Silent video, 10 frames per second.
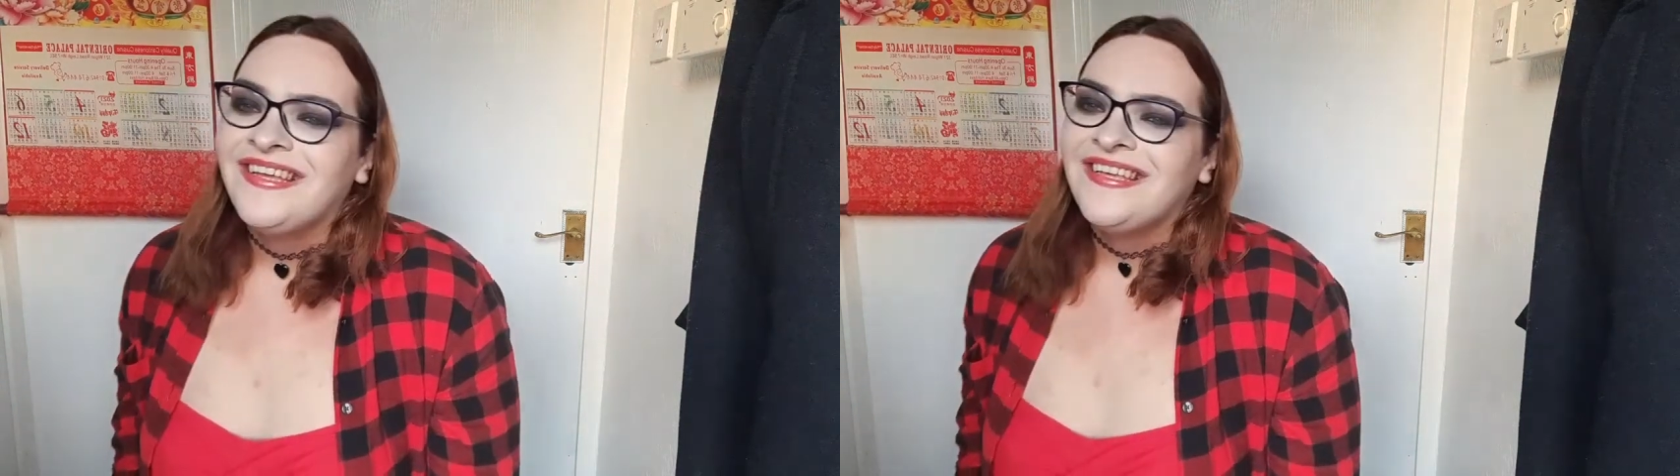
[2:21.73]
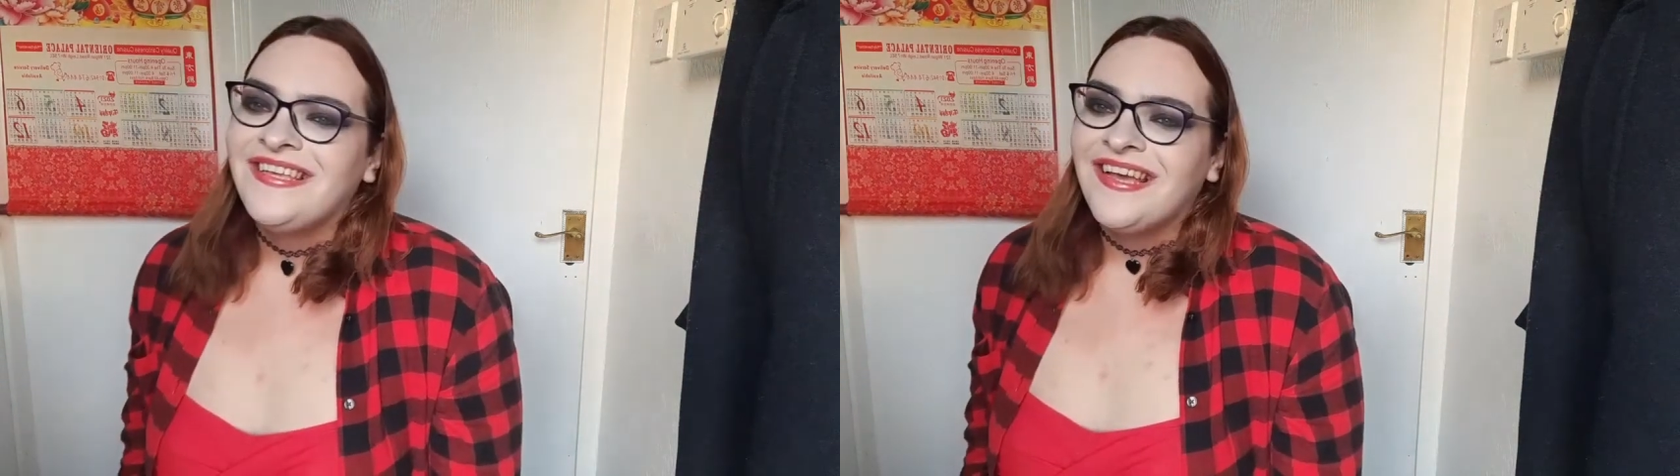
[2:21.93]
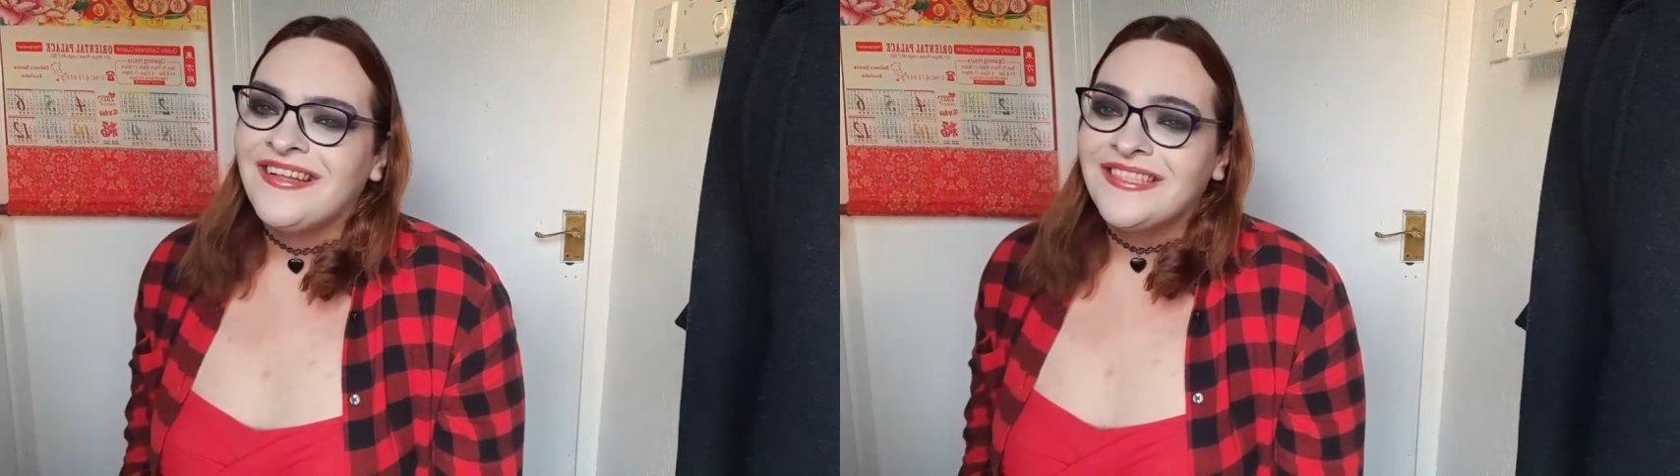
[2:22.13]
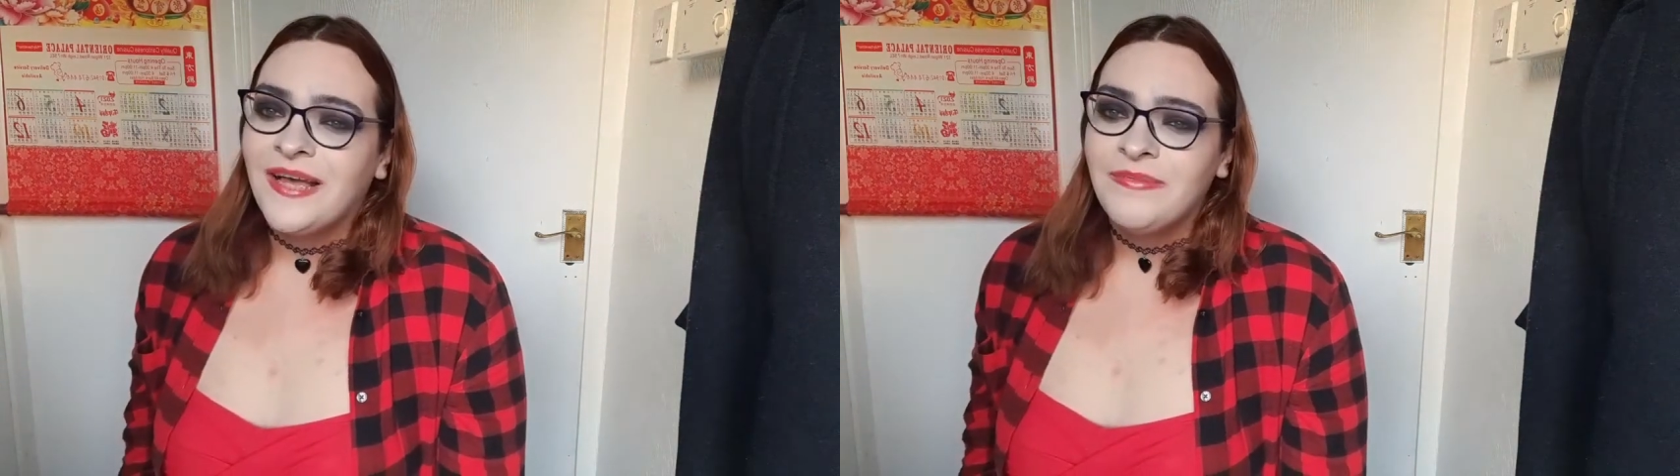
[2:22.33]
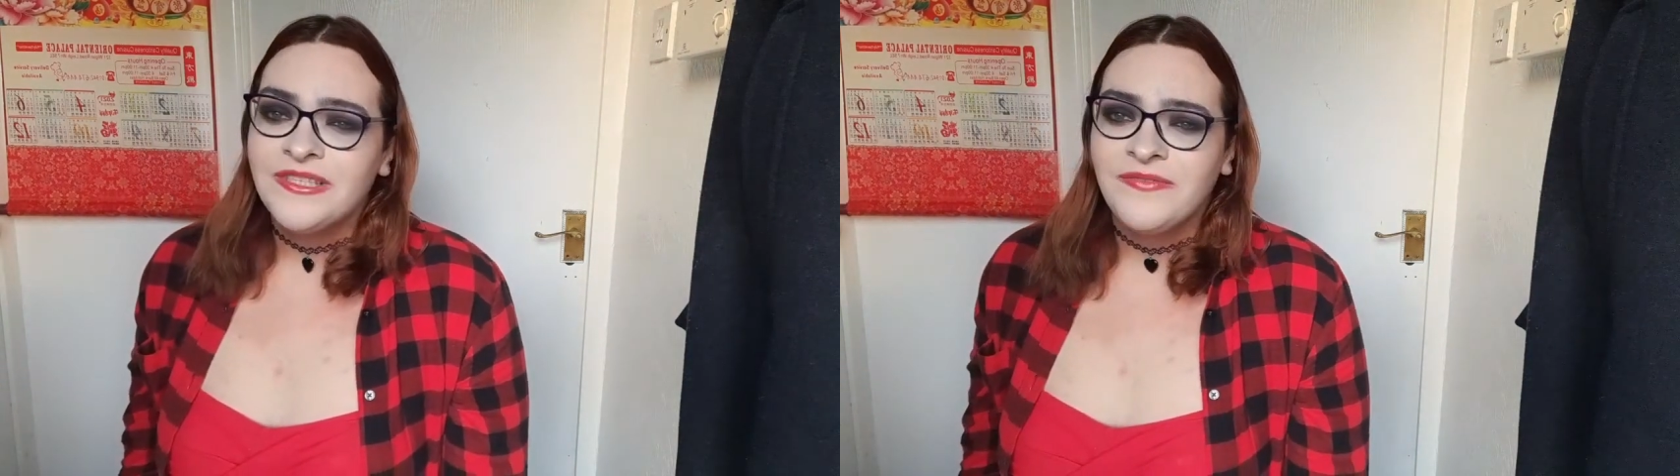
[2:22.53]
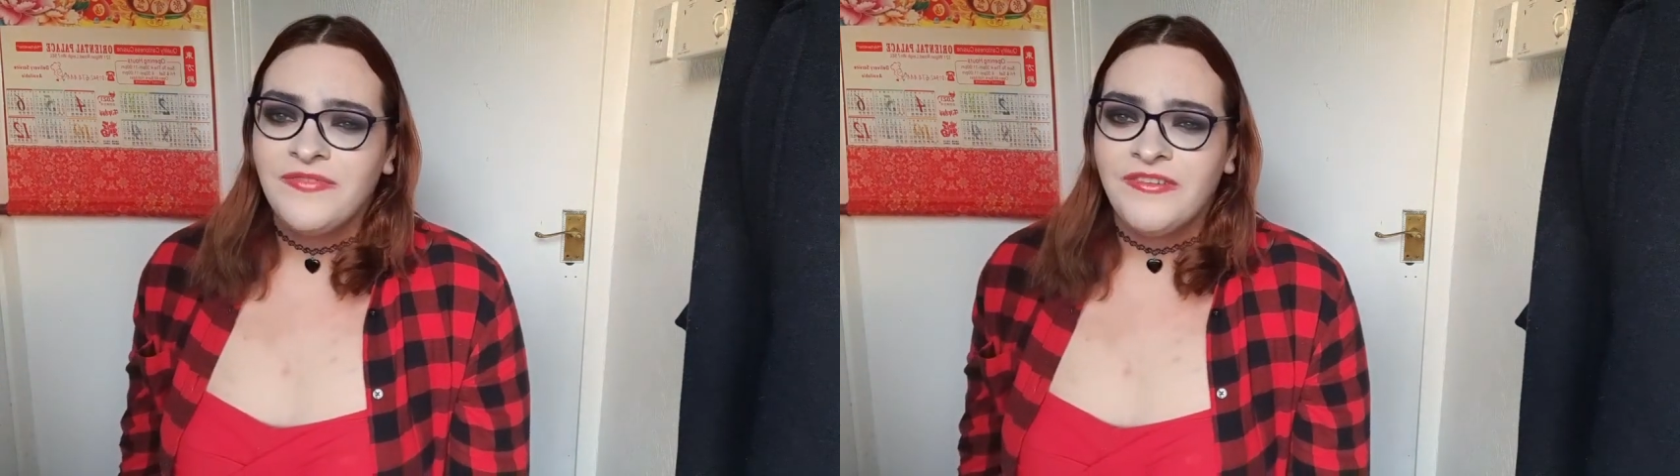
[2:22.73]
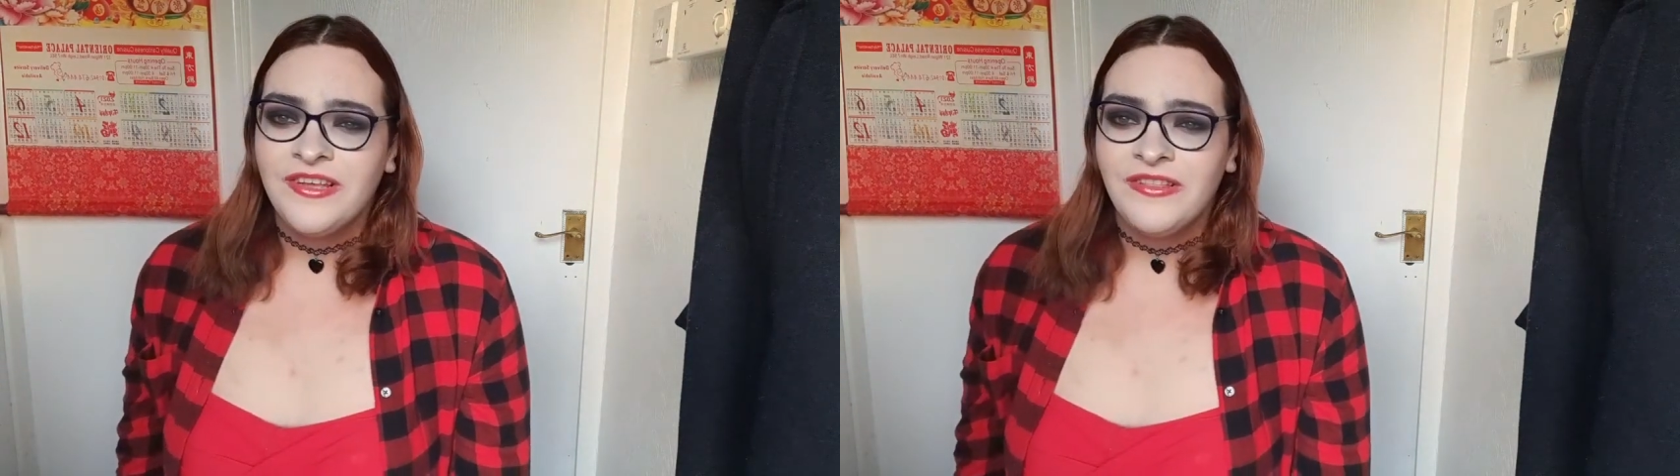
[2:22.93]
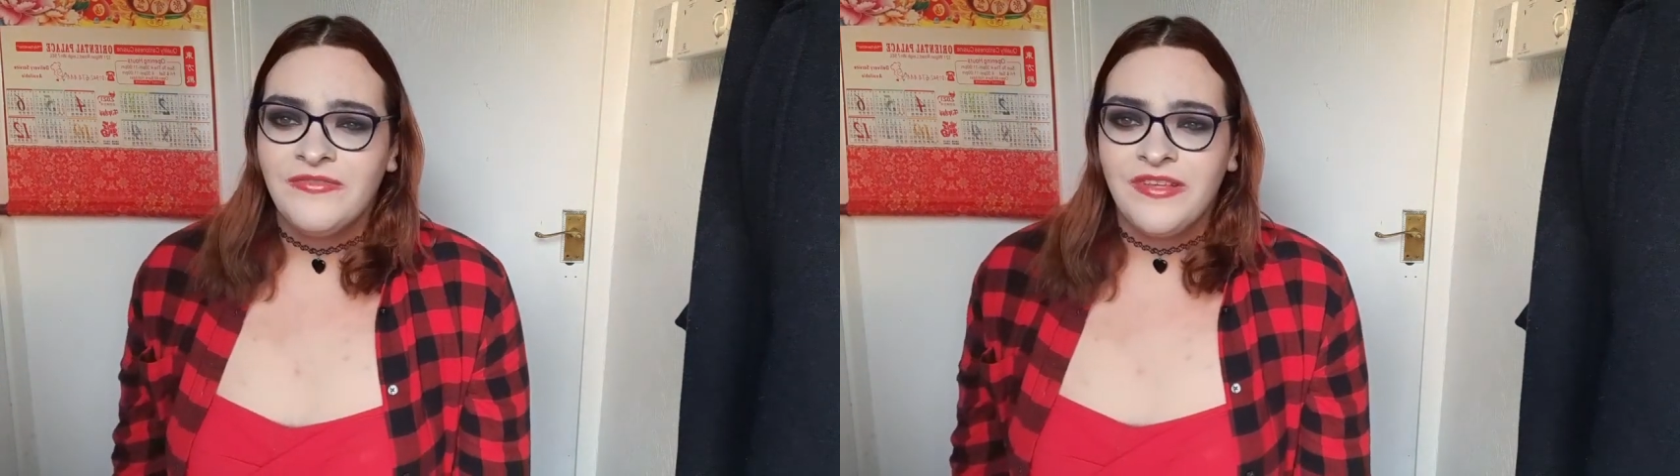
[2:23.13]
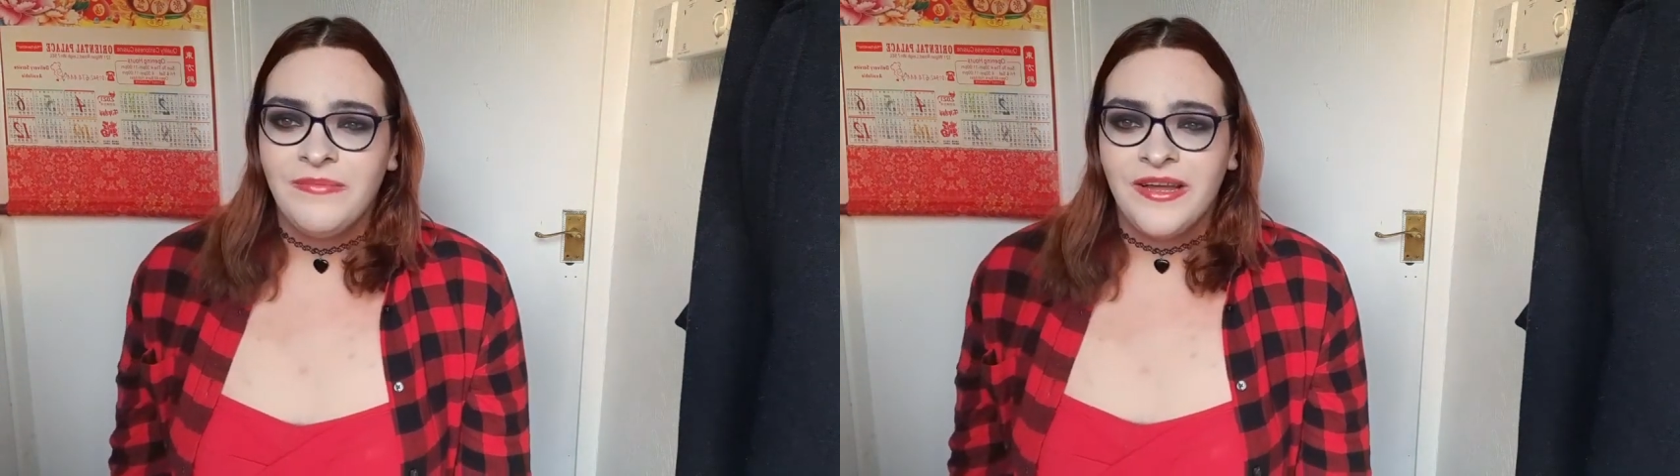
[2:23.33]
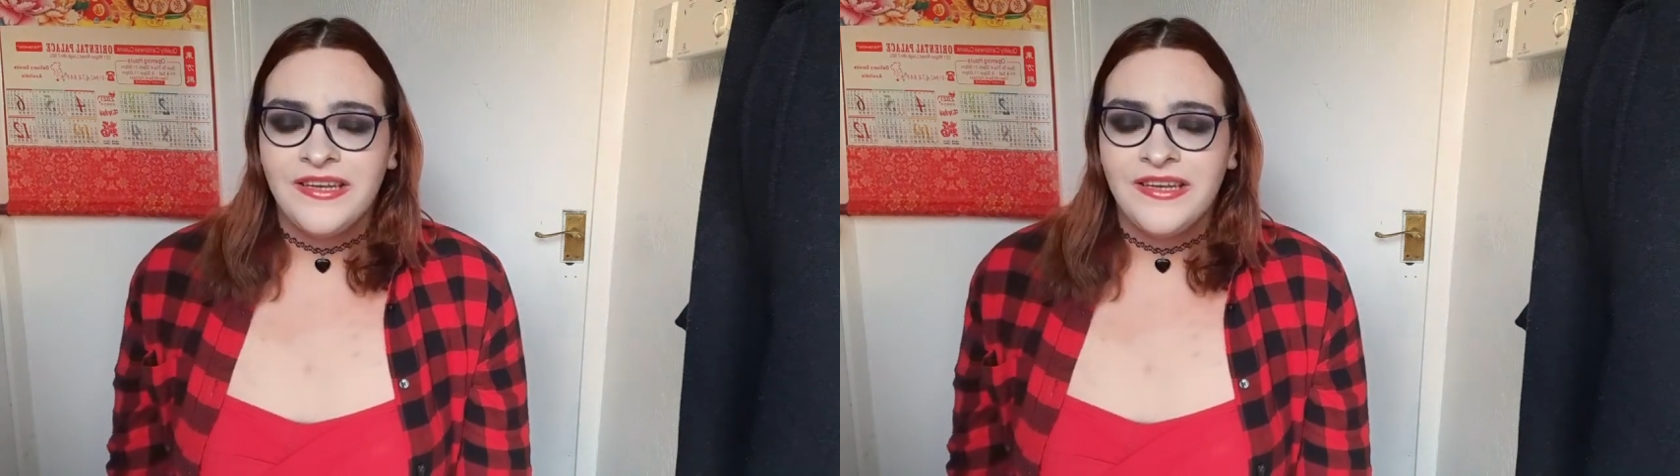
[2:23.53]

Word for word: yeah, Tab is a very lovely man.